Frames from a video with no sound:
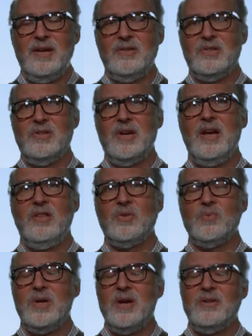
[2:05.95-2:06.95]
Today,
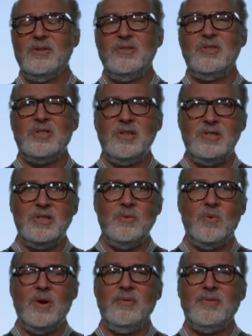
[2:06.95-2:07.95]

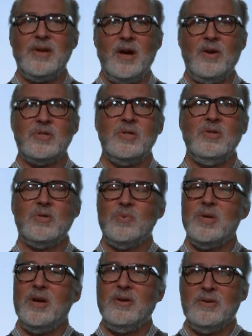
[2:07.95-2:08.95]

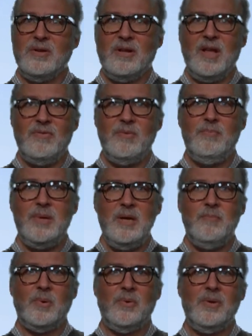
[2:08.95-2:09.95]
361,311
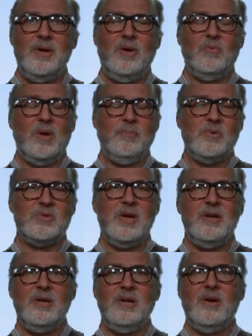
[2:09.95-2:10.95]
people,
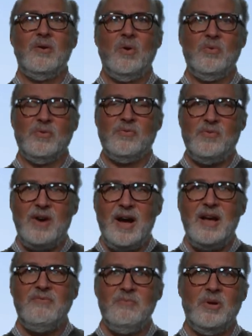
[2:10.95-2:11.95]
representing over
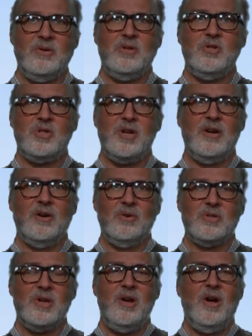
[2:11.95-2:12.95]
5 million
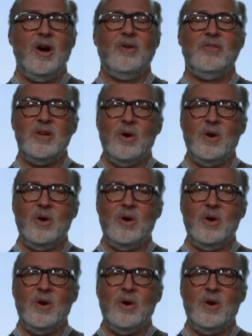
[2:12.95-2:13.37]
shares, are the